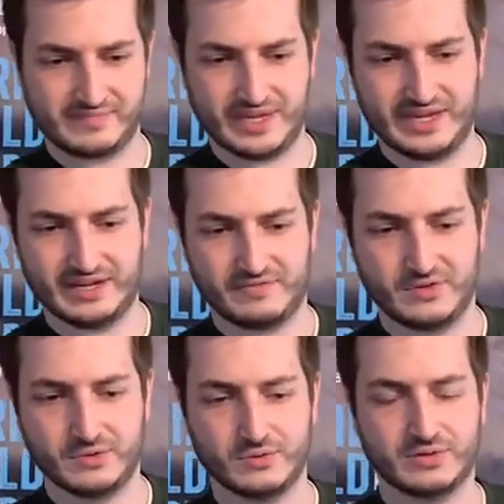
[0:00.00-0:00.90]
And if
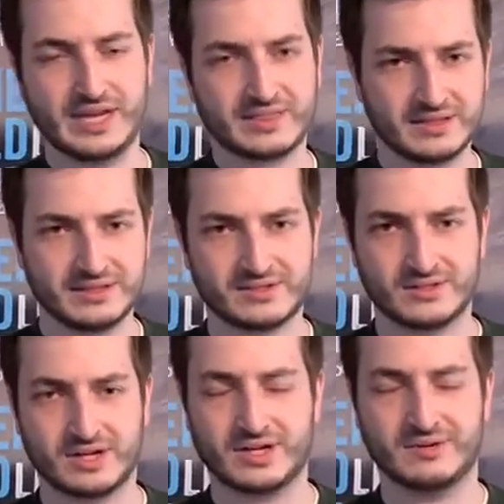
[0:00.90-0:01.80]
you get
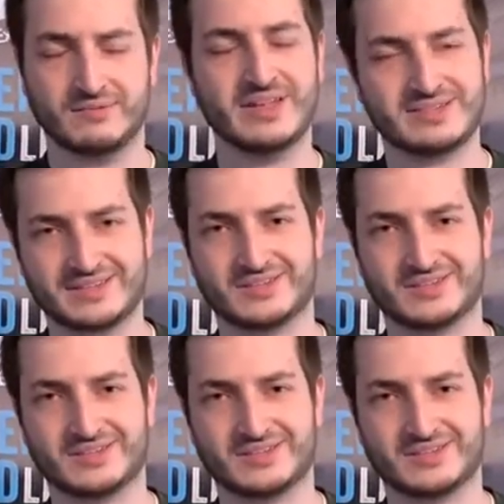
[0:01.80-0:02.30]
the insects,